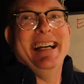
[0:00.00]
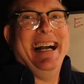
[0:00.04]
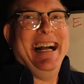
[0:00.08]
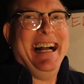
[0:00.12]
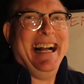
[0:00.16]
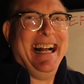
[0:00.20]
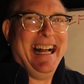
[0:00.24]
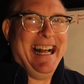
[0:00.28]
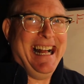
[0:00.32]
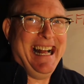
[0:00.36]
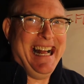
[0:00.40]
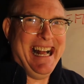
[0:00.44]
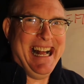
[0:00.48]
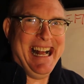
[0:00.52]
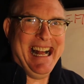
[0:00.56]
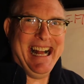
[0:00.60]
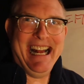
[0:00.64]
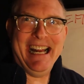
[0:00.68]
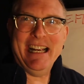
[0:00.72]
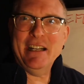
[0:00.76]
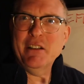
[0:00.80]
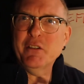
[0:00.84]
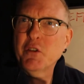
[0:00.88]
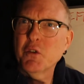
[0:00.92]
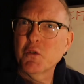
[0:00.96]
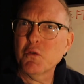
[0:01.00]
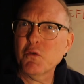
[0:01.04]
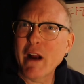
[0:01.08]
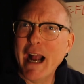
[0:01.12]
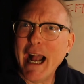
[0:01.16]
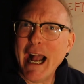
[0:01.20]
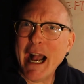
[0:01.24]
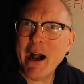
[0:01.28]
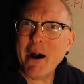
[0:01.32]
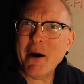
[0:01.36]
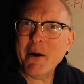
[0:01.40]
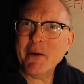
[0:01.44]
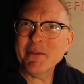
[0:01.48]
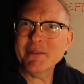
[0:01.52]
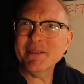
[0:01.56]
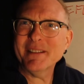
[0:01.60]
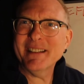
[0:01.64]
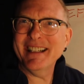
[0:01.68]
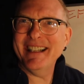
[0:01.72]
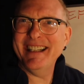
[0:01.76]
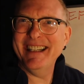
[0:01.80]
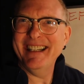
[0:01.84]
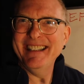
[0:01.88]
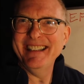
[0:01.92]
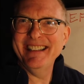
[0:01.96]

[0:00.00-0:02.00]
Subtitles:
and ground,